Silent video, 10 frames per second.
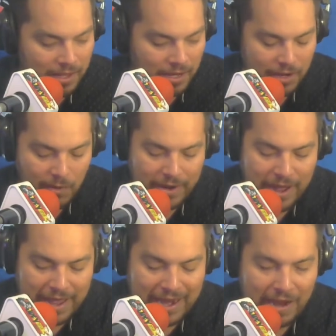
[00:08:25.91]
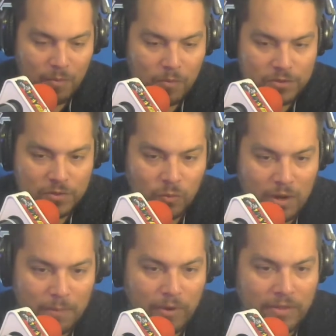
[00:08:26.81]
and I almost
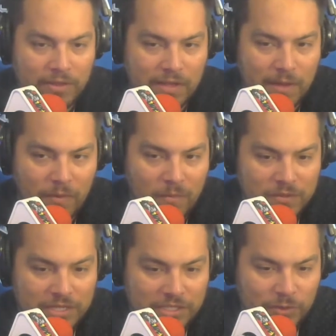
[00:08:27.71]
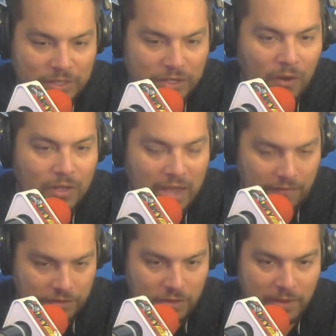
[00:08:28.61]
want to bring this up almost into adult
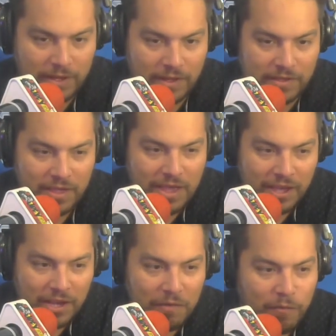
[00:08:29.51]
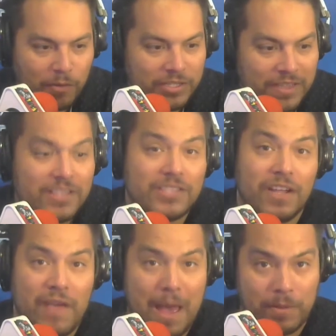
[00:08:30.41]
life too, because, unfortunately this
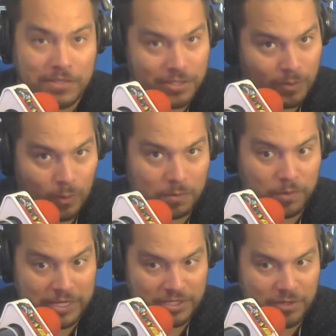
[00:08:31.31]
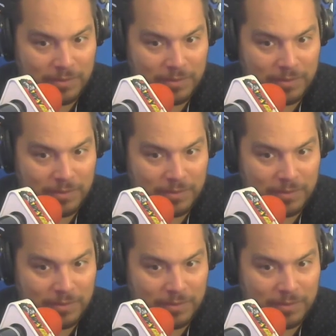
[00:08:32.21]
stuff happens in the workplace too.